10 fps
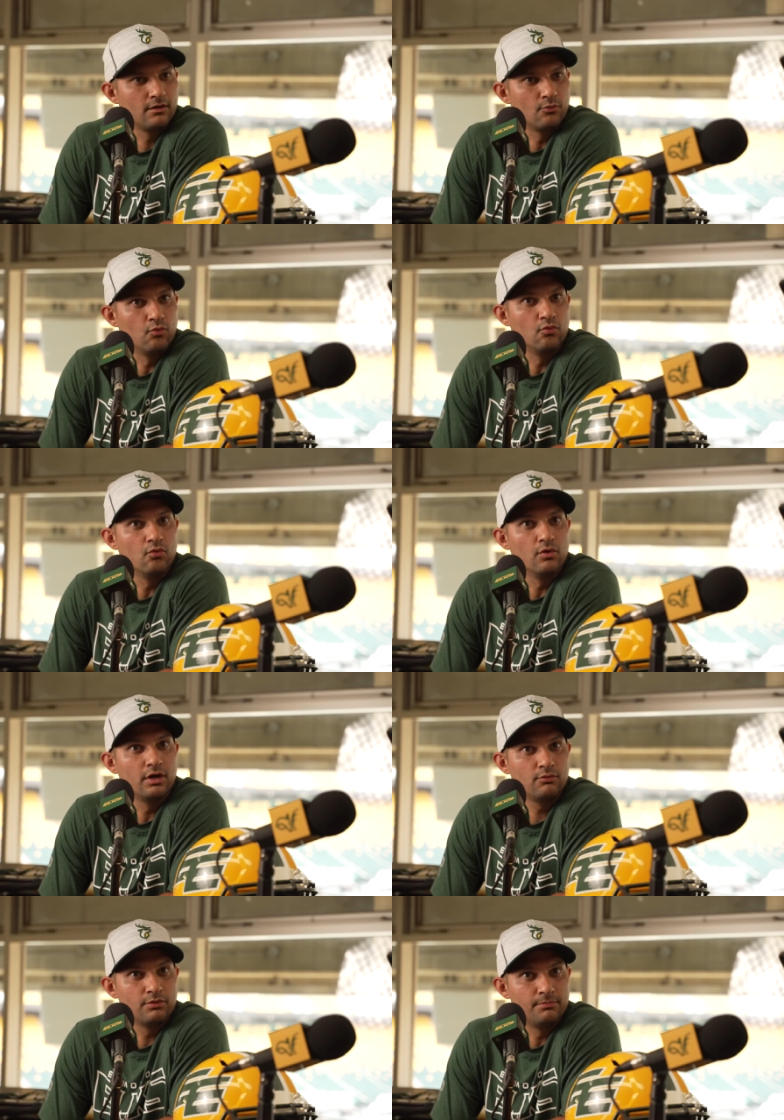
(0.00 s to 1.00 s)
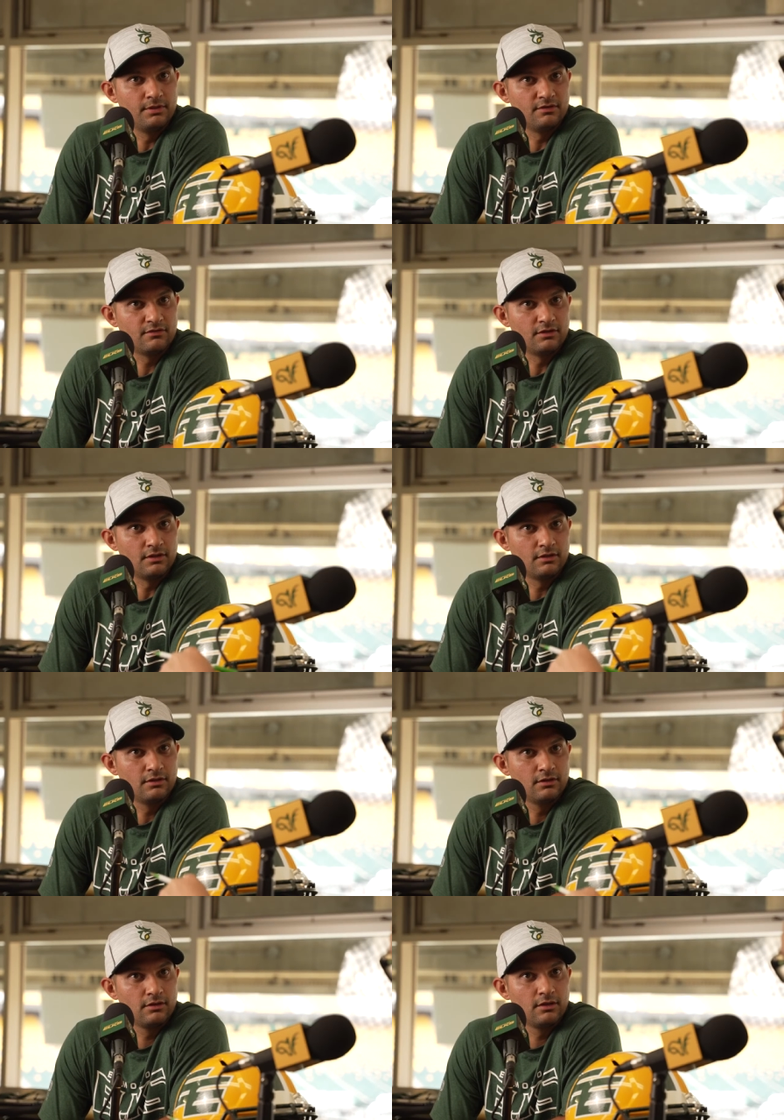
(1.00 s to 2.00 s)
One with
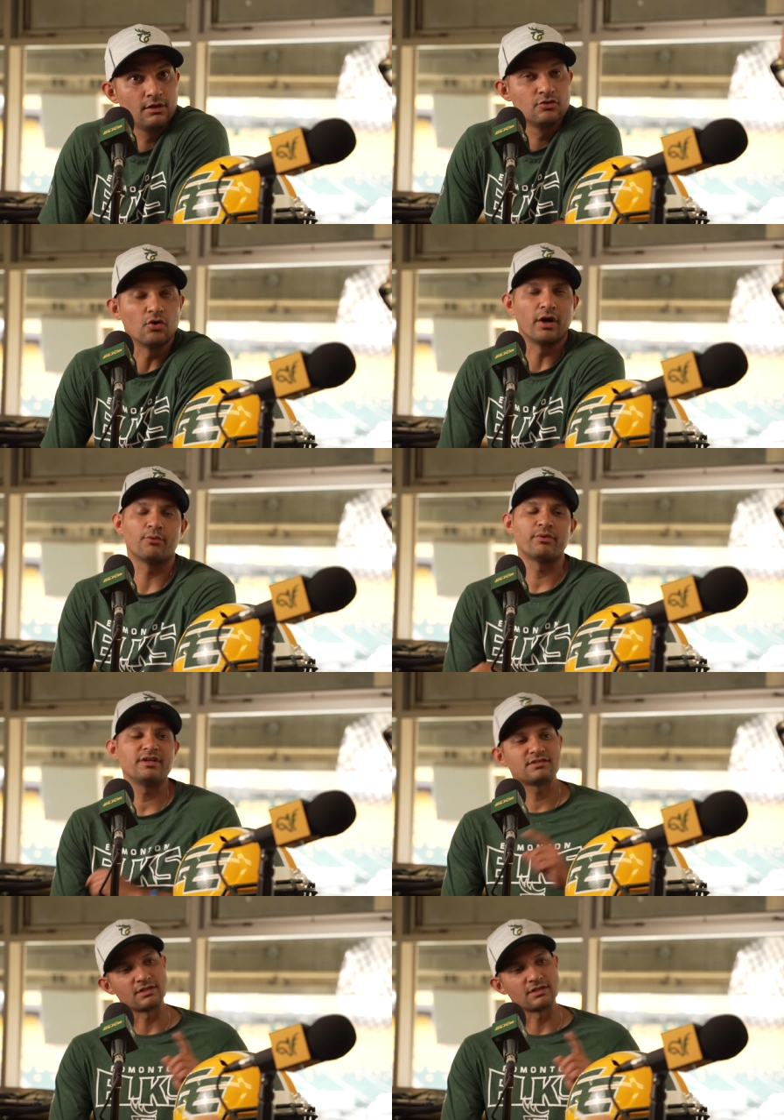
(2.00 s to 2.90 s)
BC. So I re-signed.